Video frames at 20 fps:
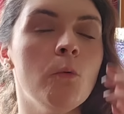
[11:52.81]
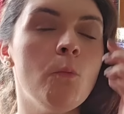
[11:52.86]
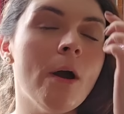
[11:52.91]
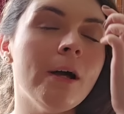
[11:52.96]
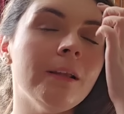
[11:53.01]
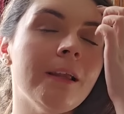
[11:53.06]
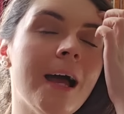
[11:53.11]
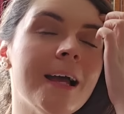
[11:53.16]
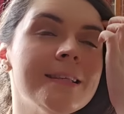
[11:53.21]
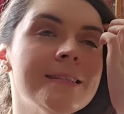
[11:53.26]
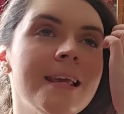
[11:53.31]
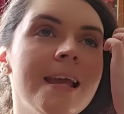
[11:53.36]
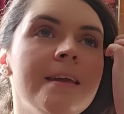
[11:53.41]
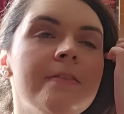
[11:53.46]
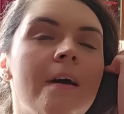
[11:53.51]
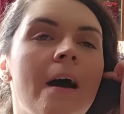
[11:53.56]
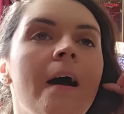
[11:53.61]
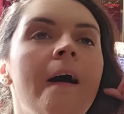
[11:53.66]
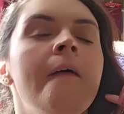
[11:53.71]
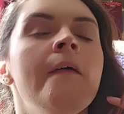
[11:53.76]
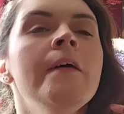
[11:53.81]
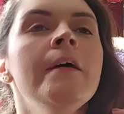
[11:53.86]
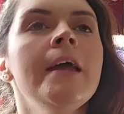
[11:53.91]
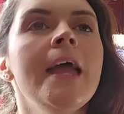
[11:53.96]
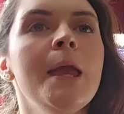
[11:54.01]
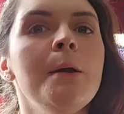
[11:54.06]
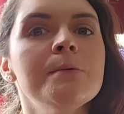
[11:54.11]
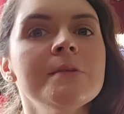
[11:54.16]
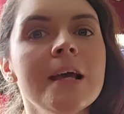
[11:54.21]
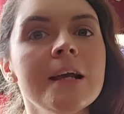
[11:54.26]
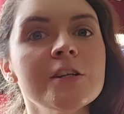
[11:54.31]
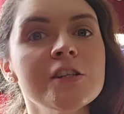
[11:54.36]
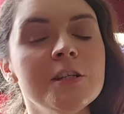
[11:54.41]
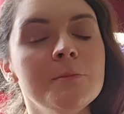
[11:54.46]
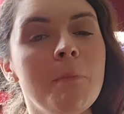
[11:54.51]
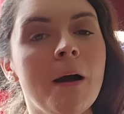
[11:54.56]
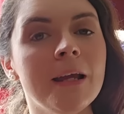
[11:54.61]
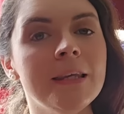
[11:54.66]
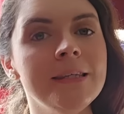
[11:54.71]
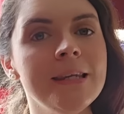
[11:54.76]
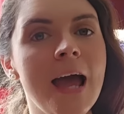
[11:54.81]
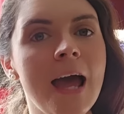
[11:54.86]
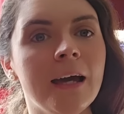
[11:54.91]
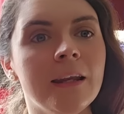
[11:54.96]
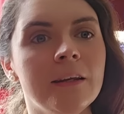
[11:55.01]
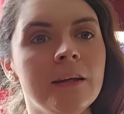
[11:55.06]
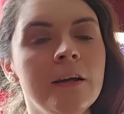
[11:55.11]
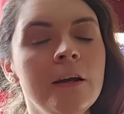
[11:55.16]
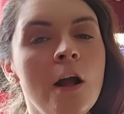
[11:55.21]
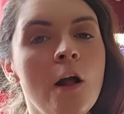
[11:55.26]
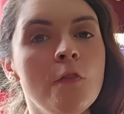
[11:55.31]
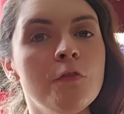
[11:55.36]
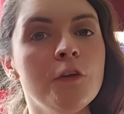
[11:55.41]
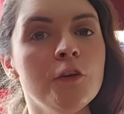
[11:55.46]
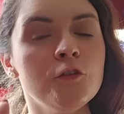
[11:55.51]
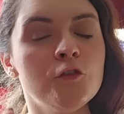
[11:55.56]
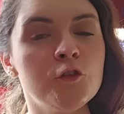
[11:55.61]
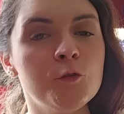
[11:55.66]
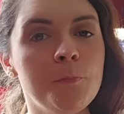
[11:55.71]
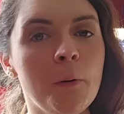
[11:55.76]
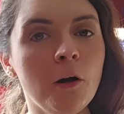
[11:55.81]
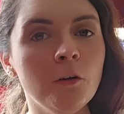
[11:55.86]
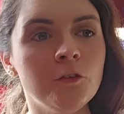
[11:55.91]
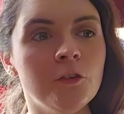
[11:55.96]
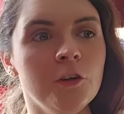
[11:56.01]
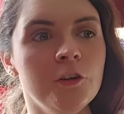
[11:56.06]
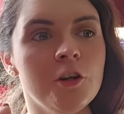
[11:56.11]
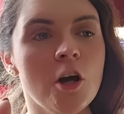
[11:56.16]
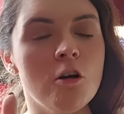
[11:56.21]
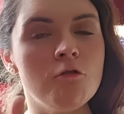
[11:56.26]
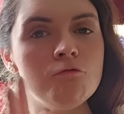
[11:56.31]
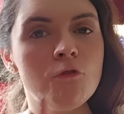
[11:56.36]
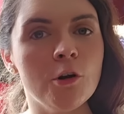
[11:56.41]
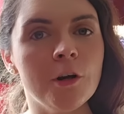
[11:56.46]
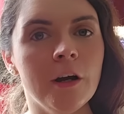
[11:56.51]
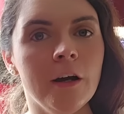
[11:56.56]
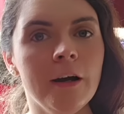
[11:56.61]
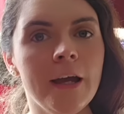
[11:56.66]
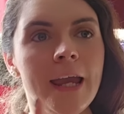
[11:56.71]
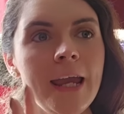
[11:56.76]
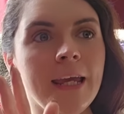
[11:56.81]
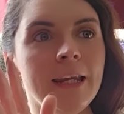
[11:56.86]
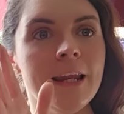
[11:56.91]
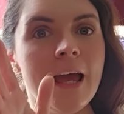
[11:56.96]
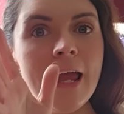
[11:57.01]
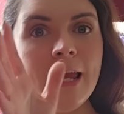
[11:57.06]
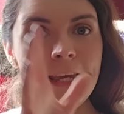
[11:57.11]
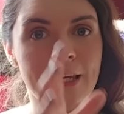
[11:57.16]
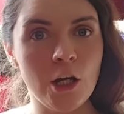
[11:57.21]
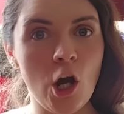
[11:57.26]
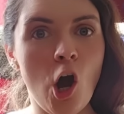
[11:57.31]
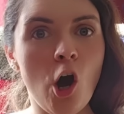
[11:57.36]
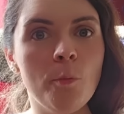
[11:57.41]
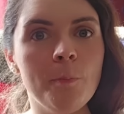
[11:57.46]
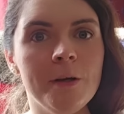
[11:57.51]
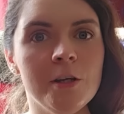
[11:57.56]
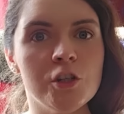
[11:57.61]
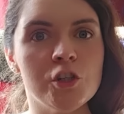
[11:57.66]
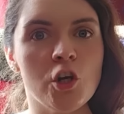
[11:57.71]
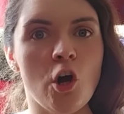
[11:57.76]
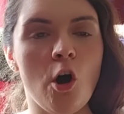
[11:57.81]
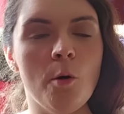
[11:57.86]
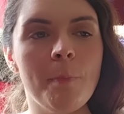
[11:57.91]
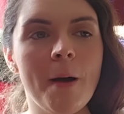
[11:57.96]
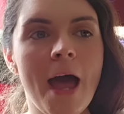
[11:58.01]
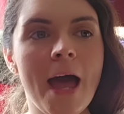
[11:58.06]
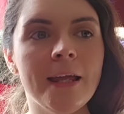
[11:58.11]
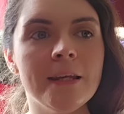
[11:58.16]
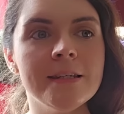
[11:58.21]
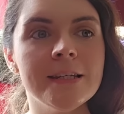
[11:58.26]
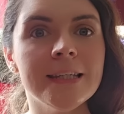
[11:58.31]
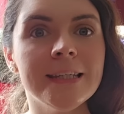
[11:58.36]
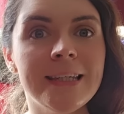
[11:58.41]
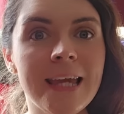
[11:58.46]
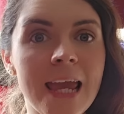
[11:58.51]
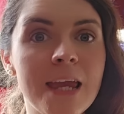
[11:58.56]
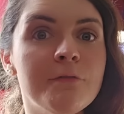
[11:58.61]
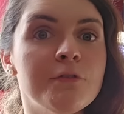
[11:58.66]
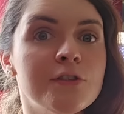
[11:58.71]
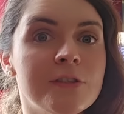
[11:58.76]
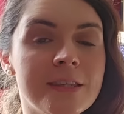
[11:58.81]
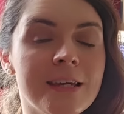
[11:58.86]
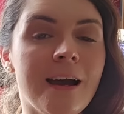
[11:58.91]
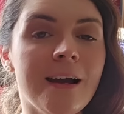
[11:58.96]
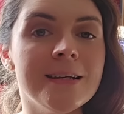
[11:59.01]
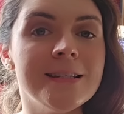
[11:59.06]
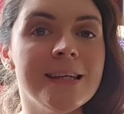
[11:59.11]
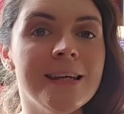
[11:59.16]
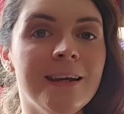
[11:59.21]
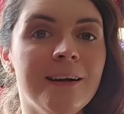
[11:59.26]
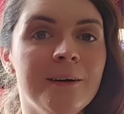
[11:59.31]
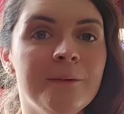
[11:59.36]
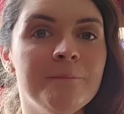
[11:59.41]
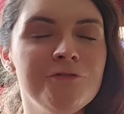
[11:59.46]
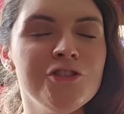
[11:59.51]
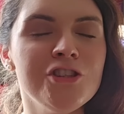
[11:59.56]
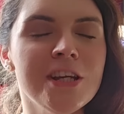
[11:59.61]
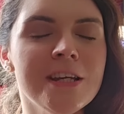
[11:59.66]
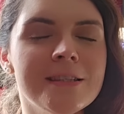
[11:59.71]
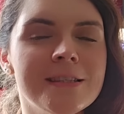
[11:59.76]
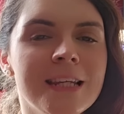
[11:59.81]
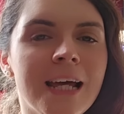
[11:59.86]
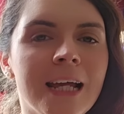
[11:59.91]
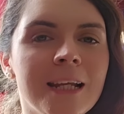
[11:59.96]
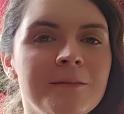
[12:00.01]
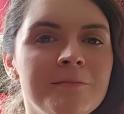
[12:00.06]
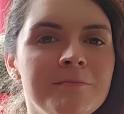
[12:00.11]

Well, I say that, it was actually my nan that spotted a runner in a carpet shop and gave us the idea. Cheers, Nan.